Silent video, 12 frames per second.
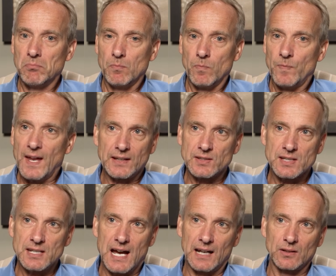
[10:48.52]
That's
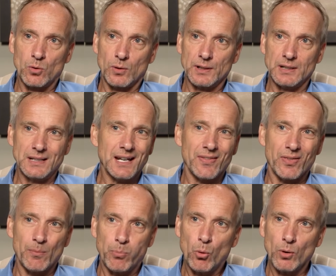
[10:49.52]
not going to get
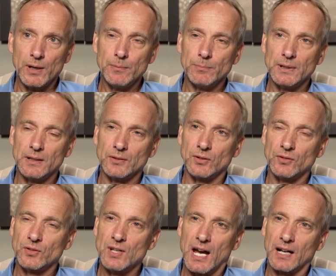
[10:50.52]
the point because
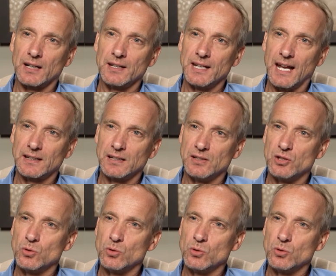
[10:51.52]
it's not connected